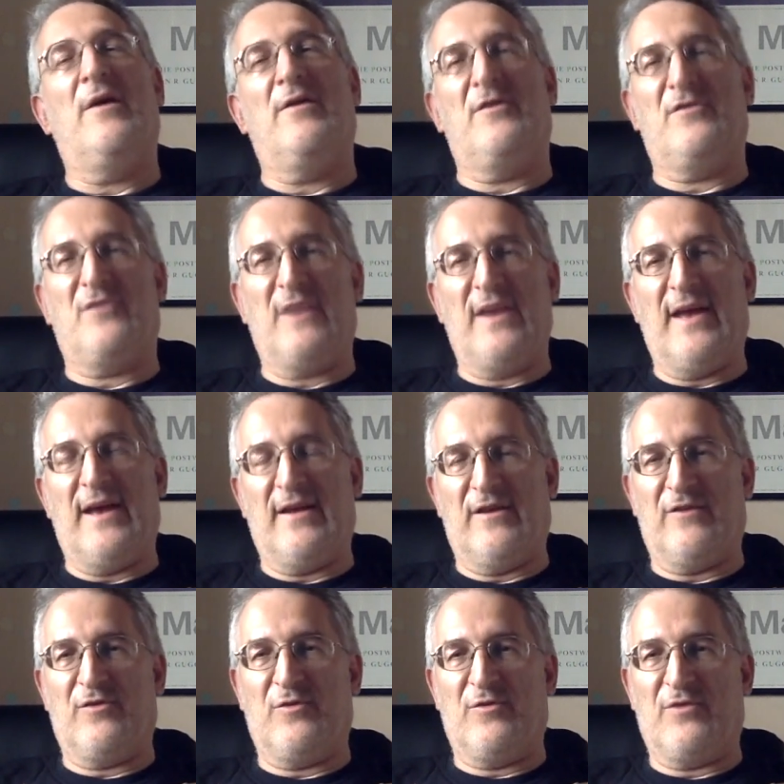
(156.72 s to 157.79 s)
that she had
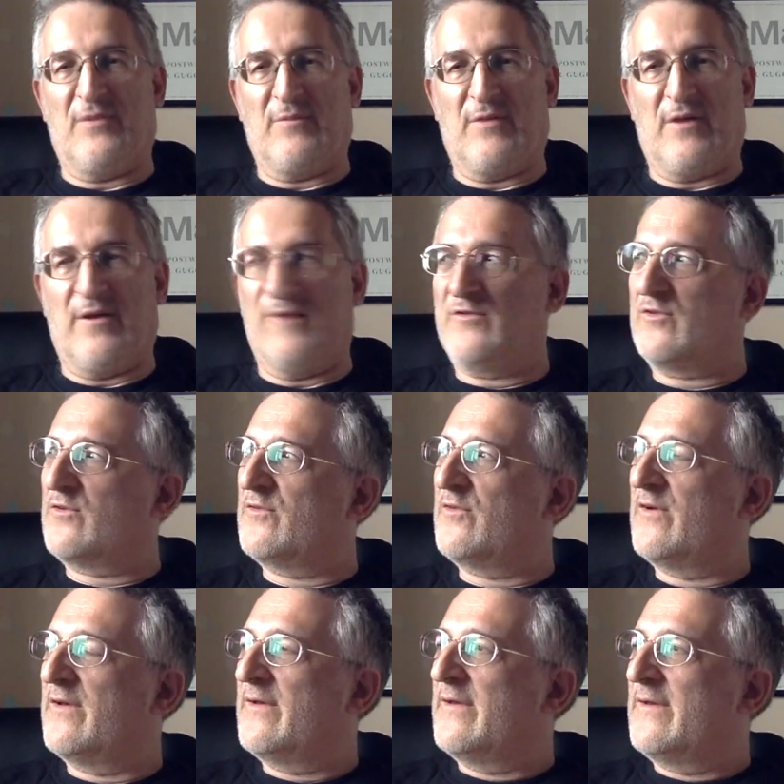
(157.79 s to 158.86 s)
a sort of some kind of sort
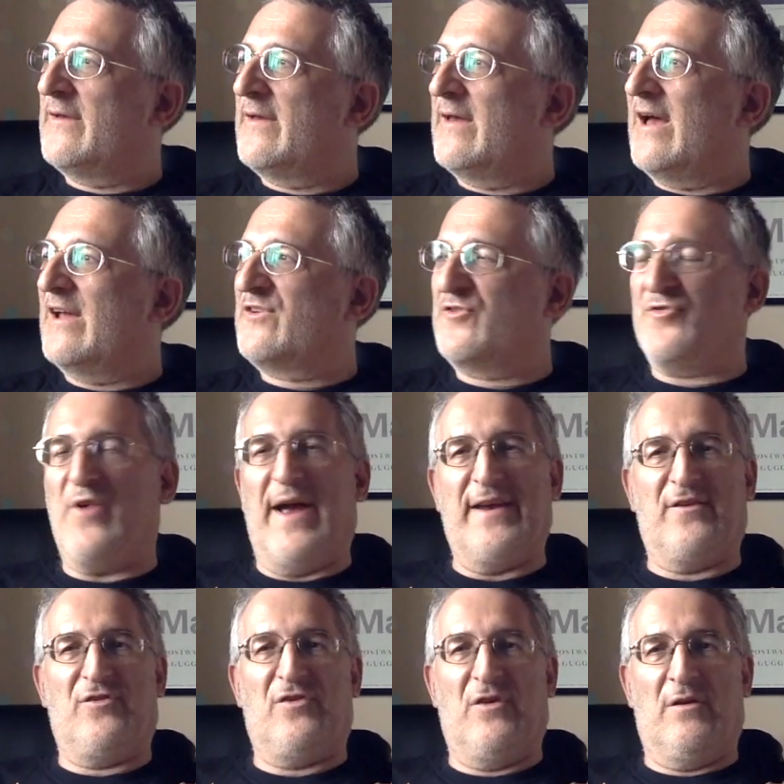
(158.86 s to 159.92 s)
of
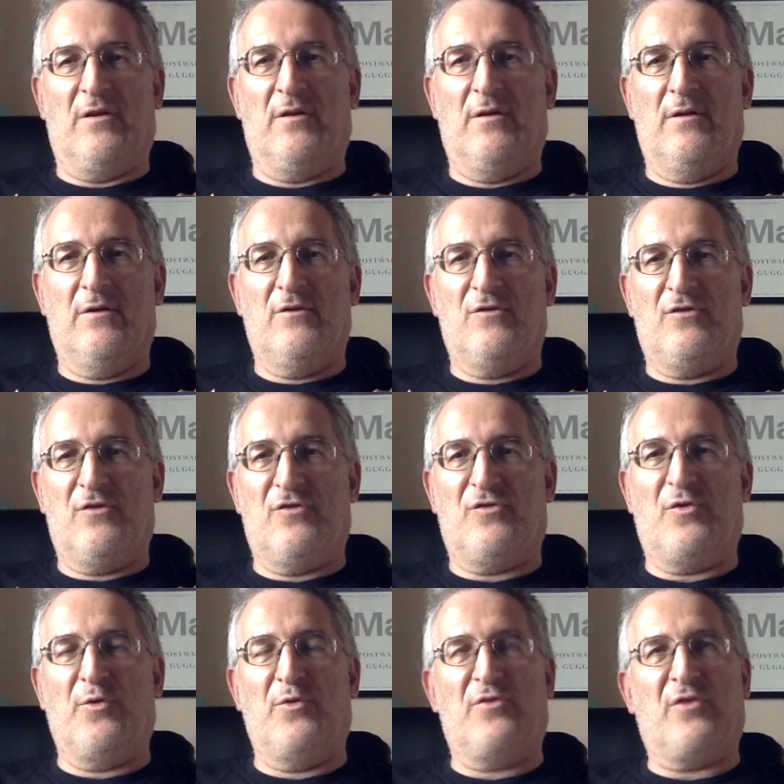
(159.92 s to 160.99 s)
attraction to
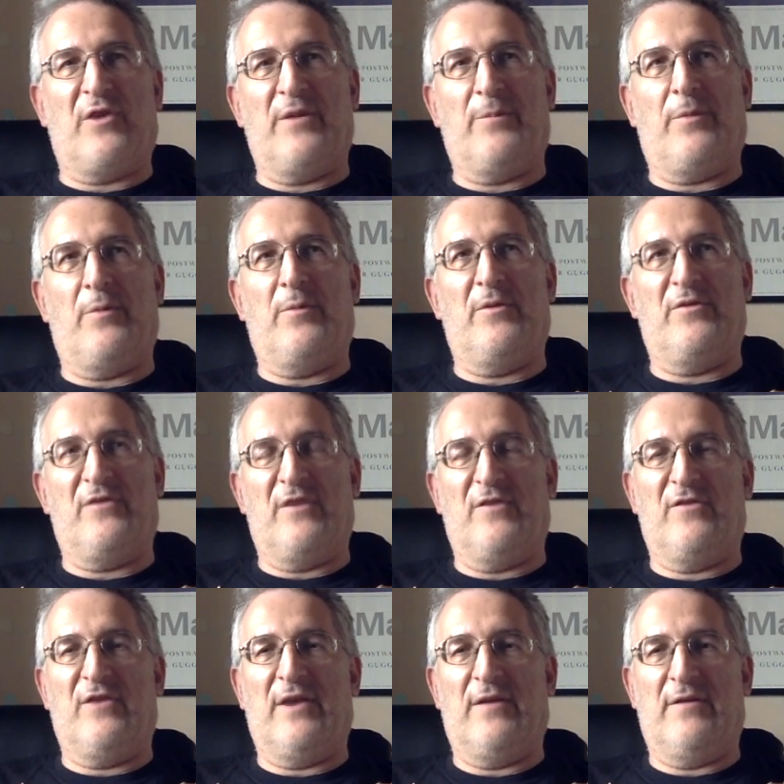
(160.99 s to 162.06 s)
suicide bombers
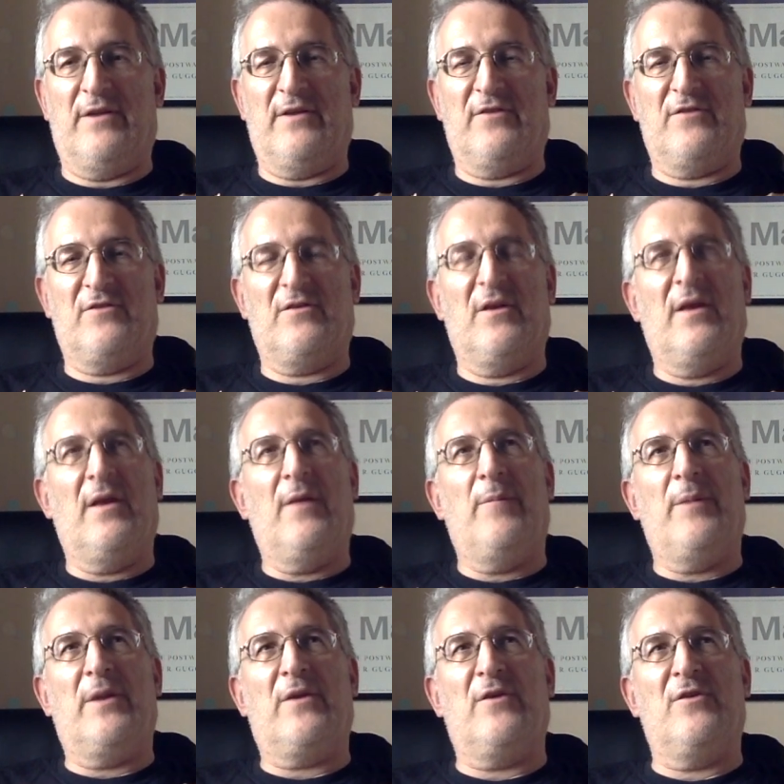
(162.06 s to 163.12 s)
and terrorists
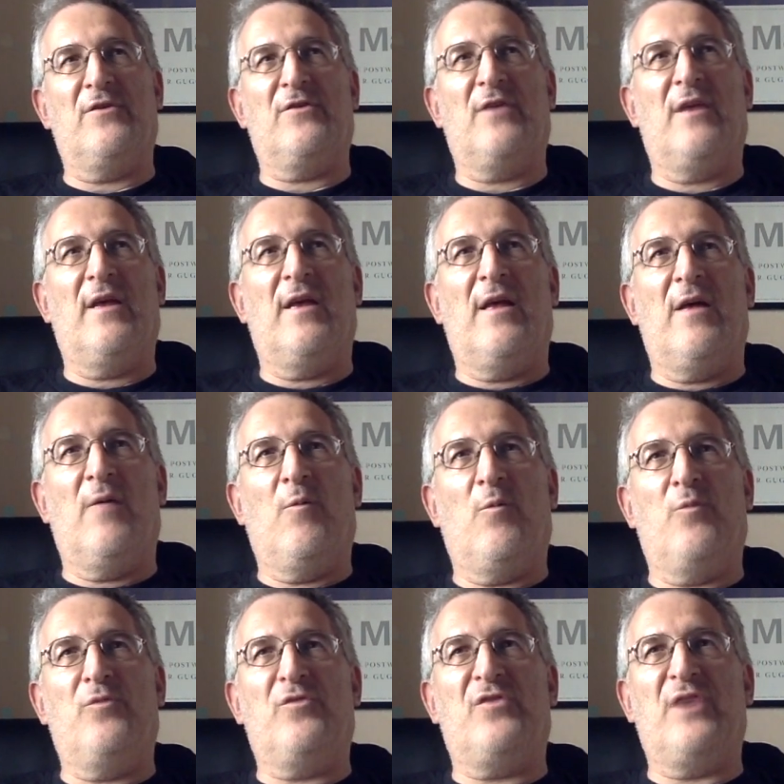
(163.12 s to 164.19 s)
because
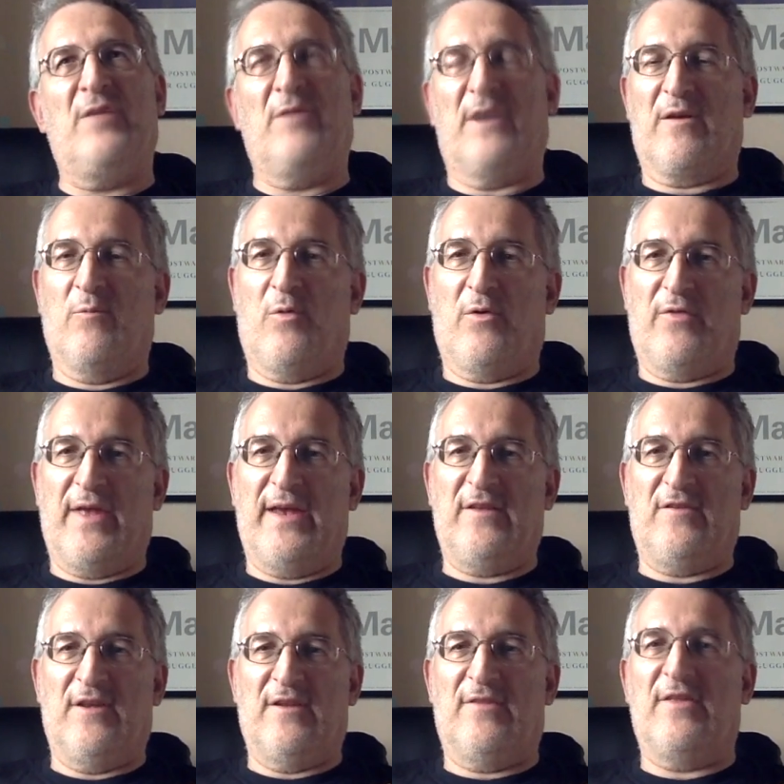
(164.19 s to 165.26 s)
she reckoned what they
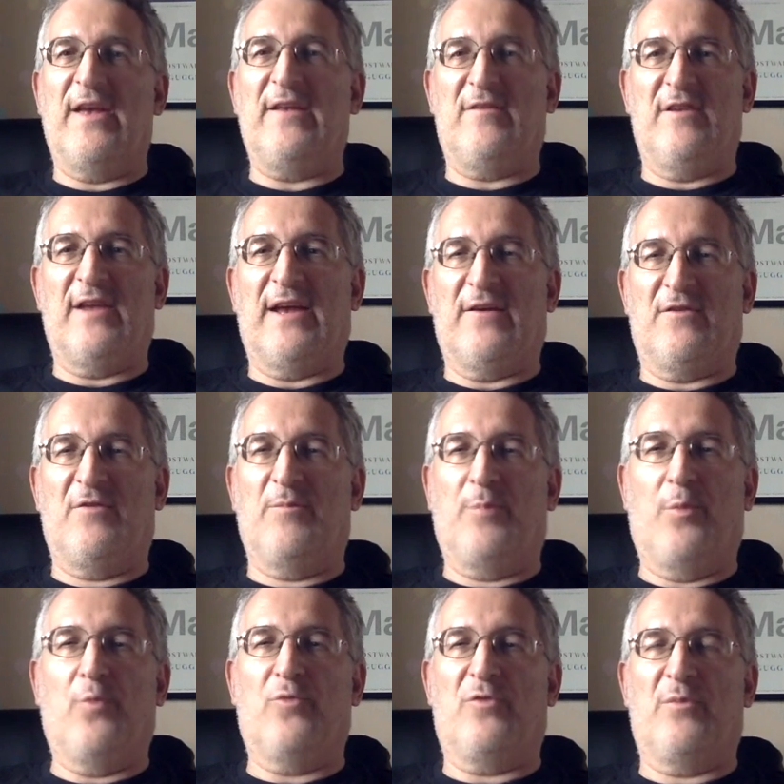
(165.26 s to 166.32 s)
did, they did out of
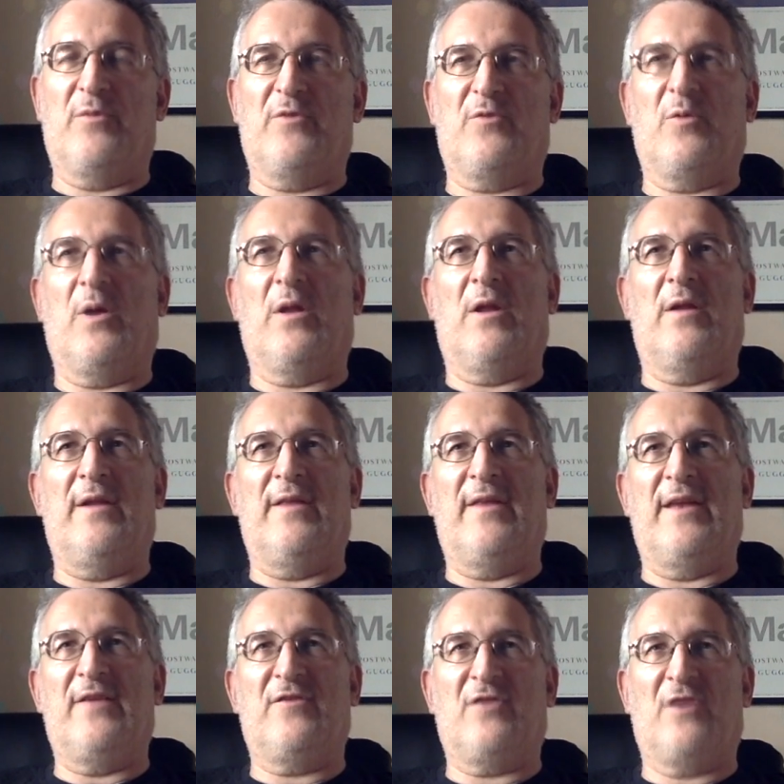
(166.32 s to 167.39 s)
boredom as well. Only
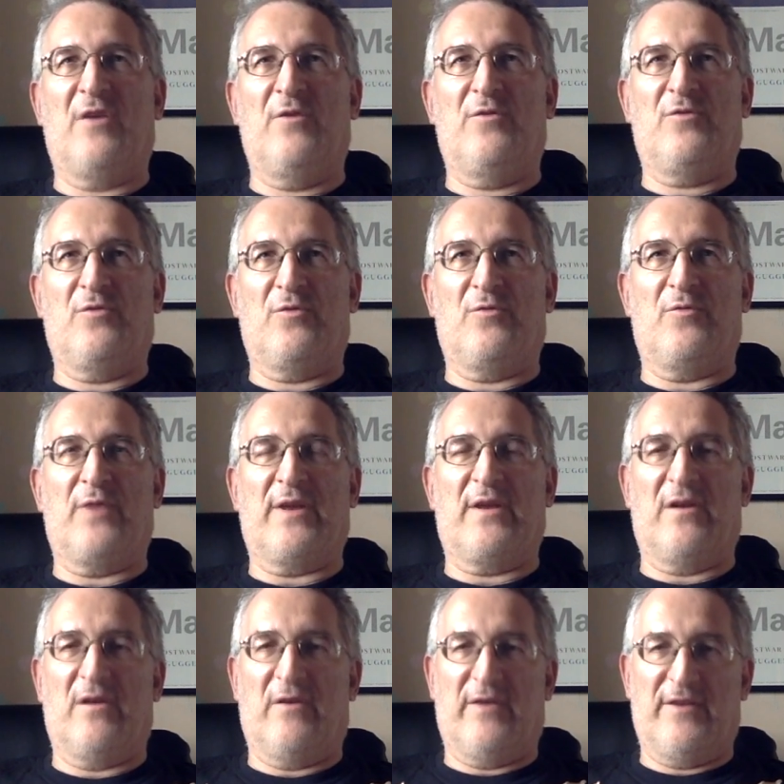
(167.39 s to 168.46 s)
they so sort of
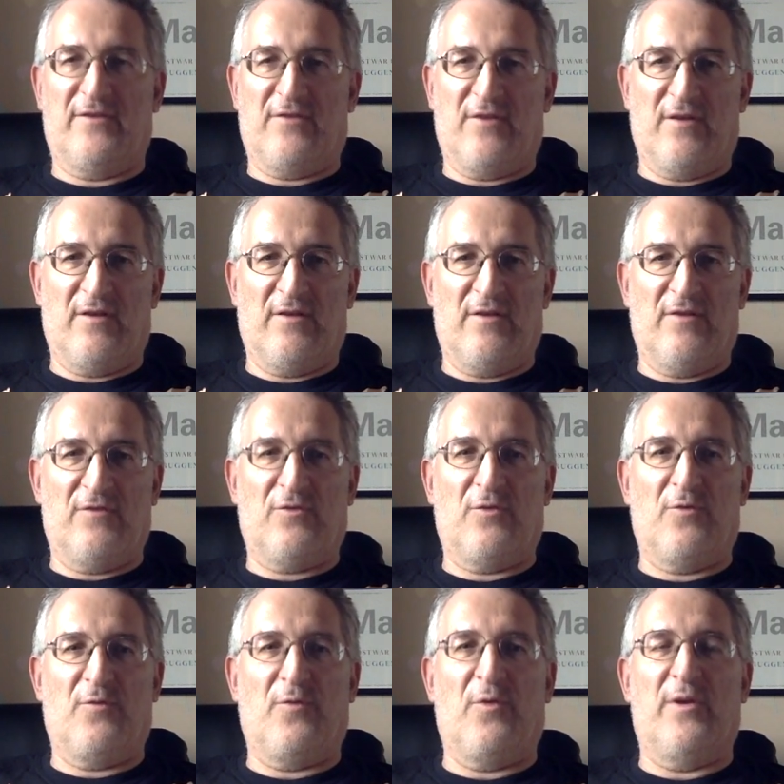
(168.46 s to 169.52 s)
recognised the
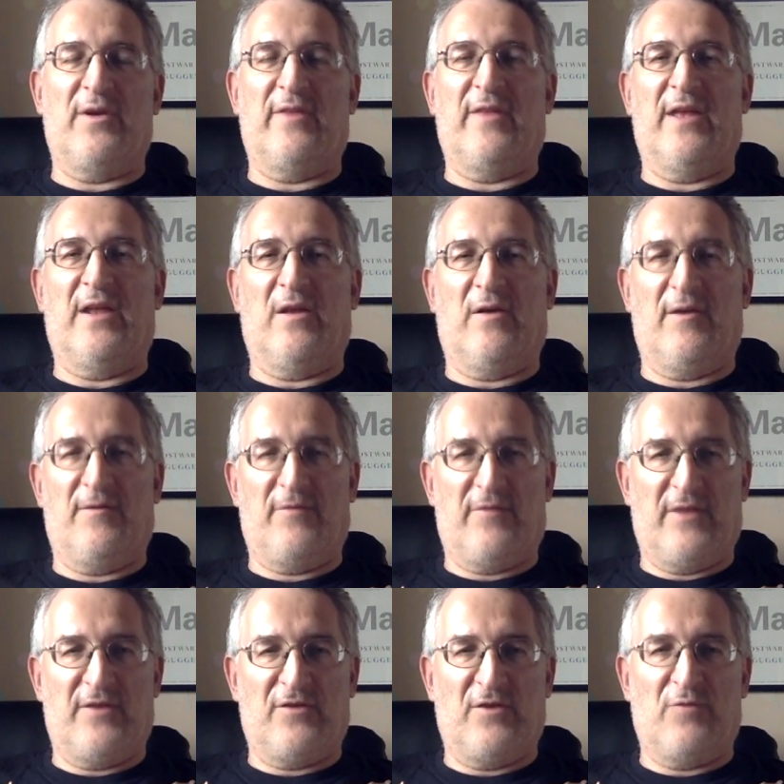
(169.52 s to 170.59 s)
sort of void in their life,
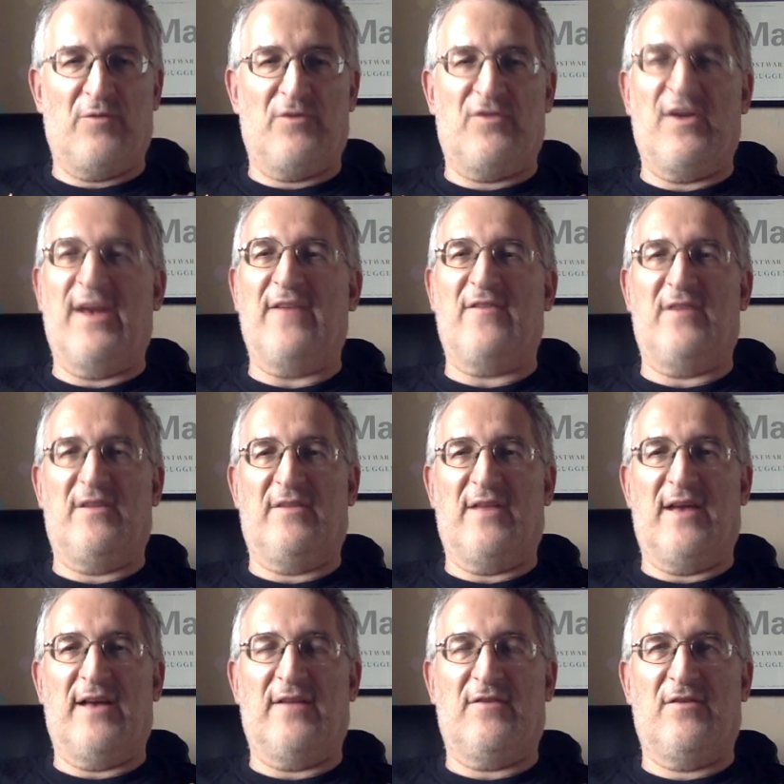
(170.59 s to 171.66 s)
and they so rejected
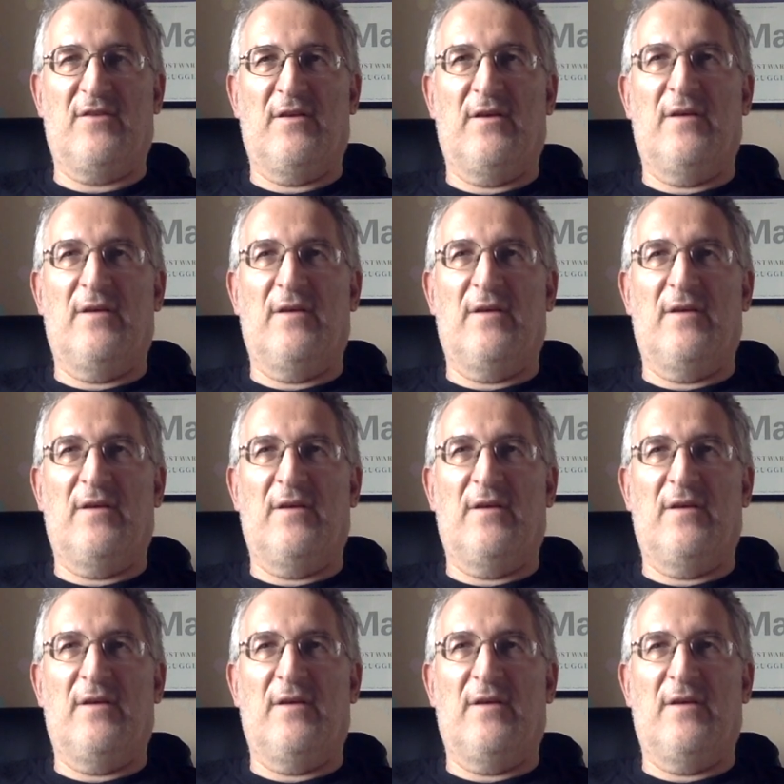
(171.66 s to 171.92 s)
that